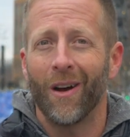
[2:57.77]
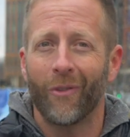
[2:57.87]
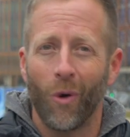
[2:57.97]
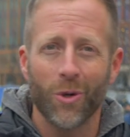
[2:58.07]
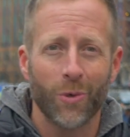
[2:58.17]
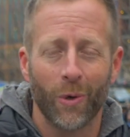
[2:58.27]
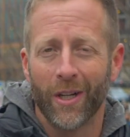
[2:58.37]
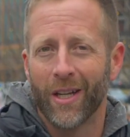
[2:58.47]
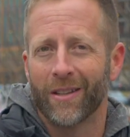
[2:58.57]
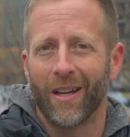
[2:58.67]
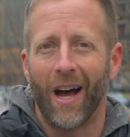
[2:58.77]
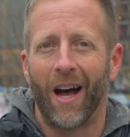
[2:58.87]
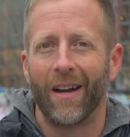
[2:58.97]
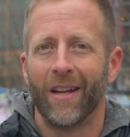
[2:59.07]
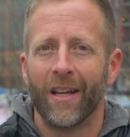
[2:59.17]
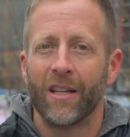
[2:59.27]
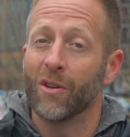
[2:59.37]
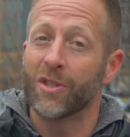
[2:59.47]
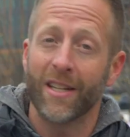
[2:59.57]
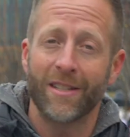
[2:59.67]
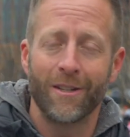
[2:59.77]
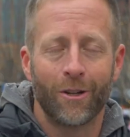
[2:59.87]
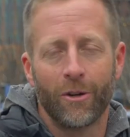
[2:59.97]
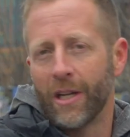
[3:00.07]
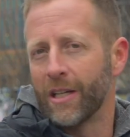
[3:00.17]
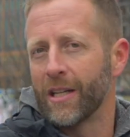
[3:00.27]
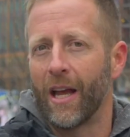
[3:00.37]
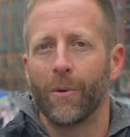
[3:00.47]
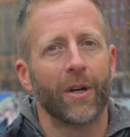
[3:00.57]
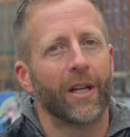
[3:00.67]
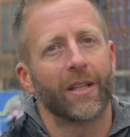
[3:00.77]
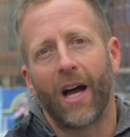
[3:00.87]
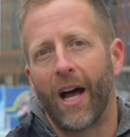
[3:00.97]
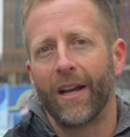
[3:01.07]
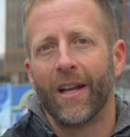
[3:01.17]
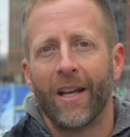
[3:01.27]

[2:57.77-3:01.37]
Of course, we're gonna get the odd 60-degree day. We're gonna get the odd